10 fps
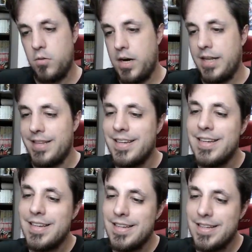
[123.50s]
Alright.
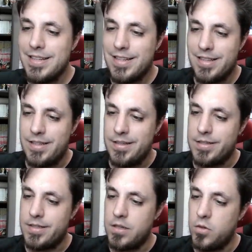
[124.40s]

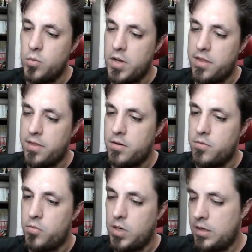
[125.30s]
Let's go with
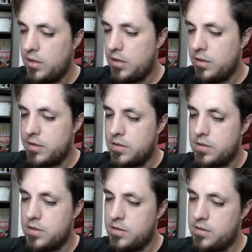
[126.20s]

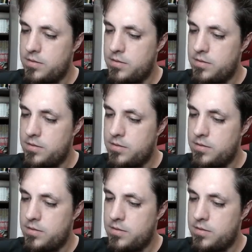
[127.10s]
Ralts.